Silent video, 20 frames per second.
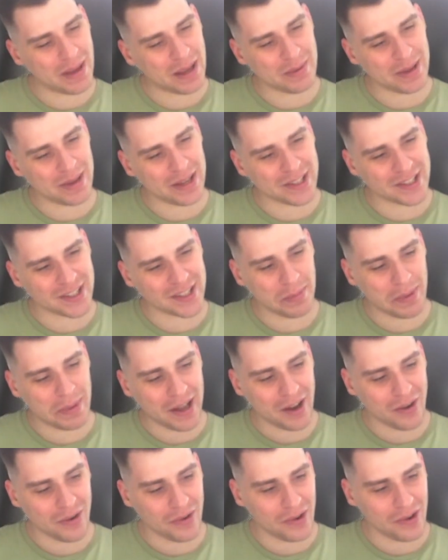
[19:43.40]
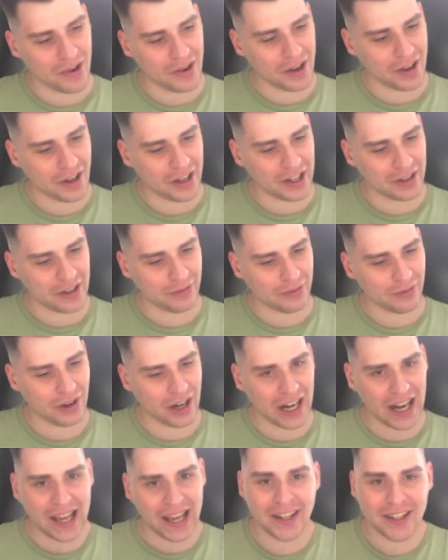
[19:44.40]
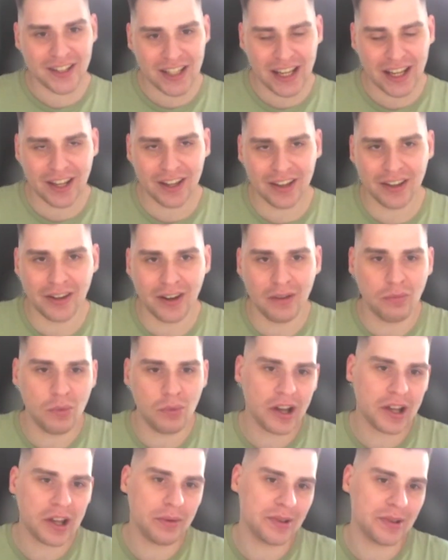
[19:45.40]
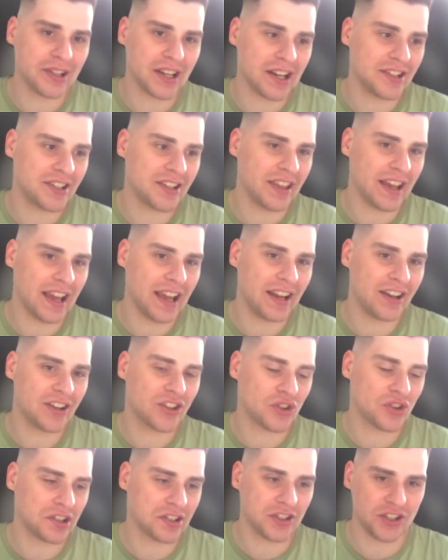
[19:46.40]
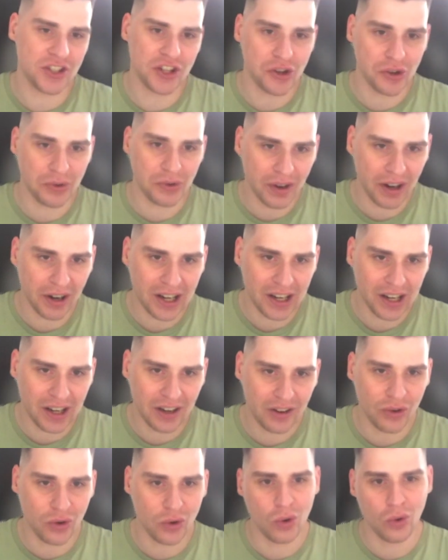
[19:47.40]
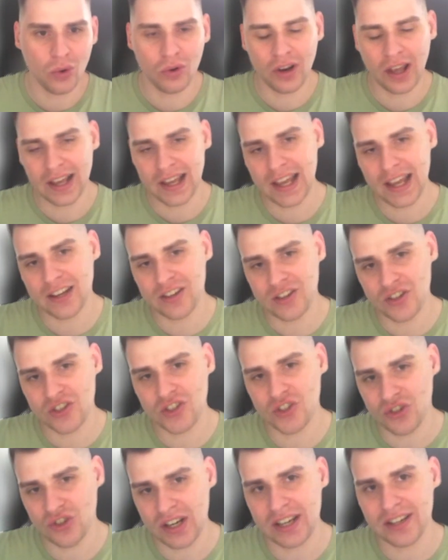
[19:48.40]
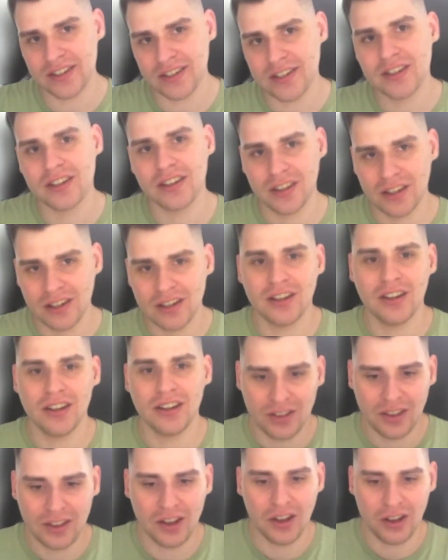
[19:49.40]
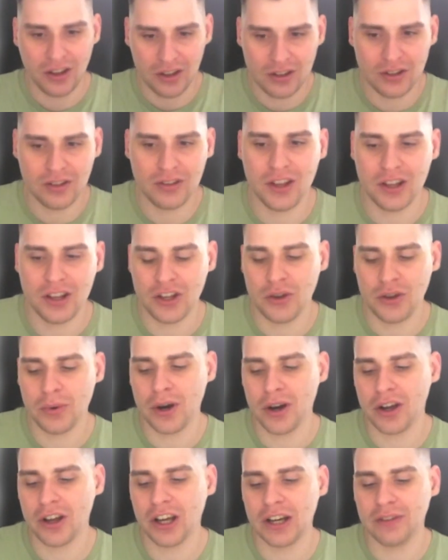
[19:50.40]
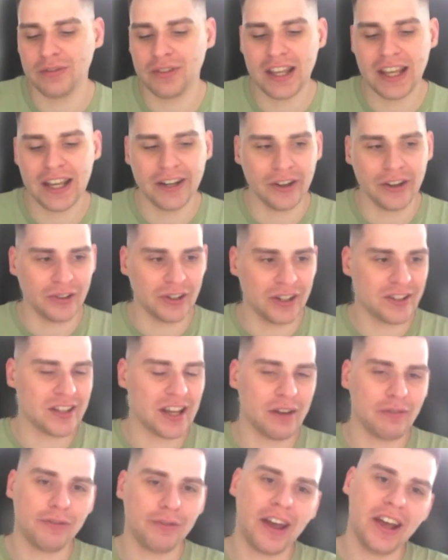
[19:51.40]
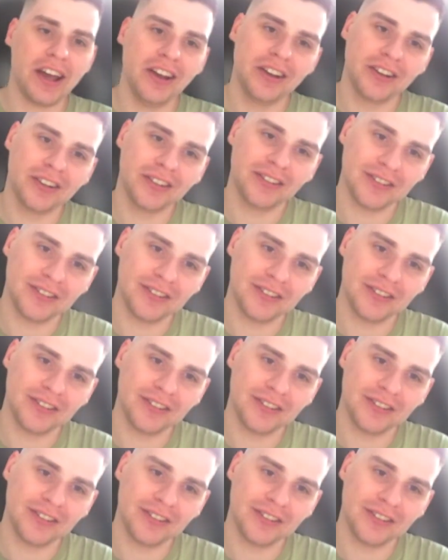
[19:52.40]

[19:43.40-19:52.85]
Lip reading: Maybe it's about kind of relating and working with data that interests you, right? Or like industries that you are kind of keen on. Is that fair?